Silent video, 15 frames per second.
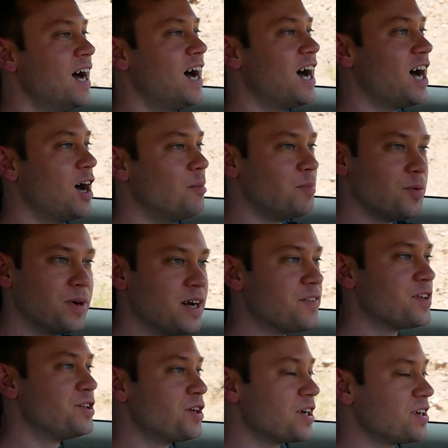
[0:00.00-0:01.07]
Um, but whenever
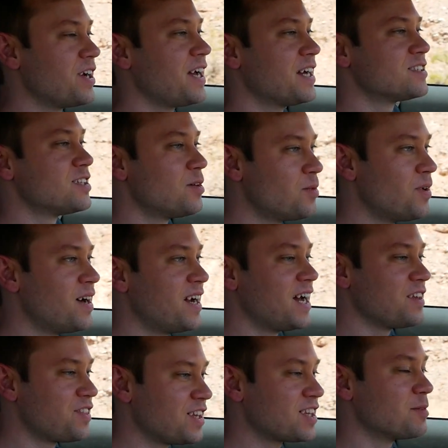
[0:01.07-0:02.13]
you do get your hands on one,
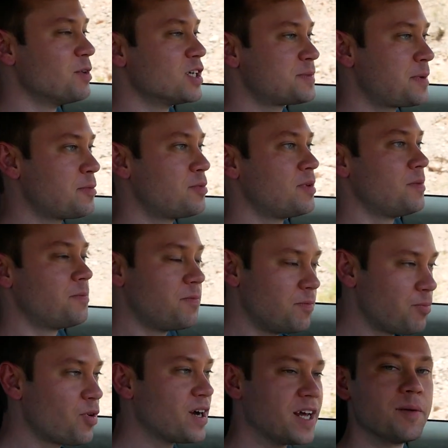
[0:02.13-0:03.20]
I think that most people will
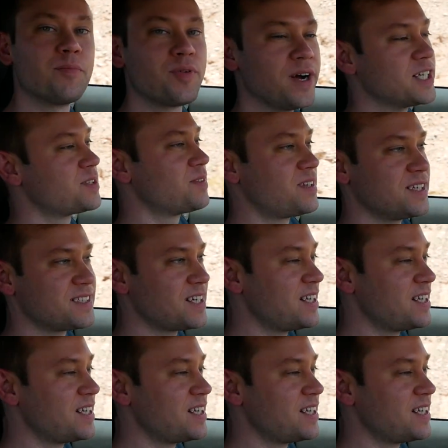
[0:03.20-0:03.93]
be pretty impressed with this.